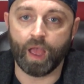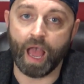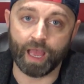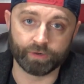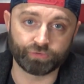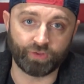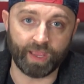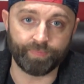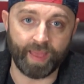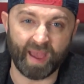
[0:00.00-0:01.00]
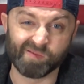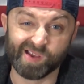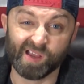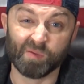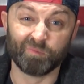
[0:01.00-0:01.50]
I understand that.
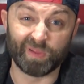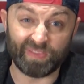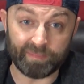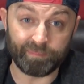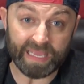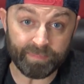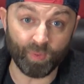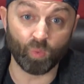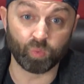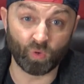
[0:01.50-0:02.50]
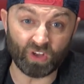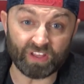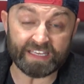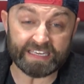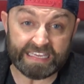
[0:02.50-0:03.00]
But did people
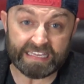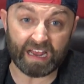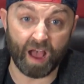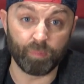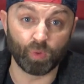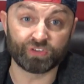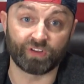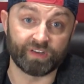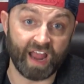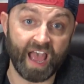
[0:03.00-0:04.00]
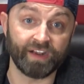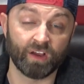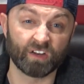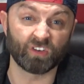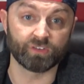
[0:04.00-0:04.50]
really need upwards to
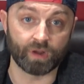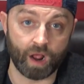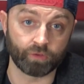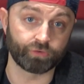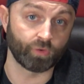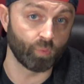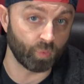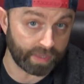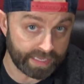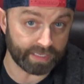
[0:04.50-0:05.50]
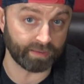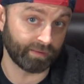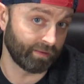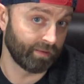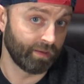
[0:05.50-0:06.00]
$900 a week
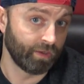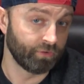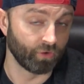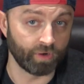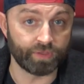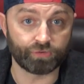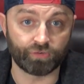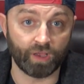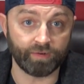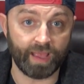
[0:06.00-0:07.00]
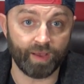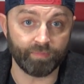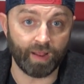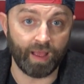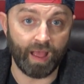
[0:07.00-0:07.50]
during this
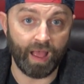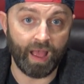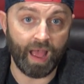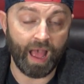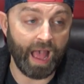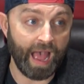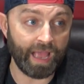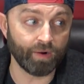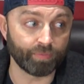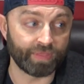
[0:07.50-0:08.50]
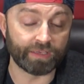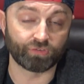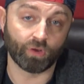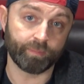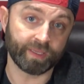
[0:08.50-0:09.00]
shutdown? I don't think
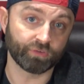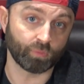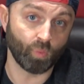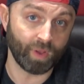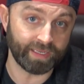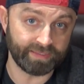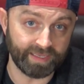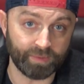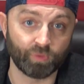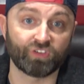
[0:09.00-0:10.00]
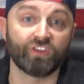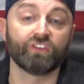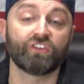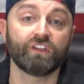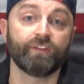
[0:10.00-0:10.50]
so, because what it did was it
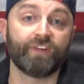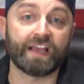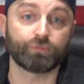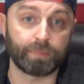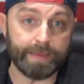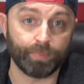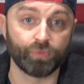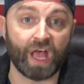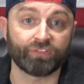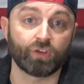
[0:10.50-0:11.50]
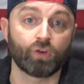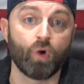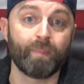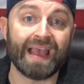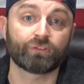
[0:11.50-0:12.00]
incentivized people not to
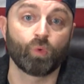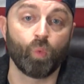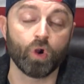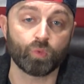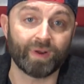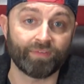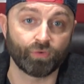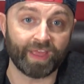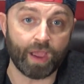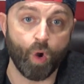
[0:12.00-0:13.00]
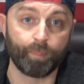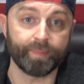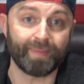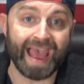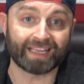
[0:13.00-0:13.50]
go back to work whenever they
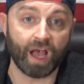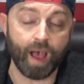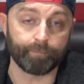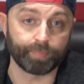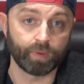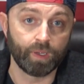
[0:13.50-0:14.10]
opened back up.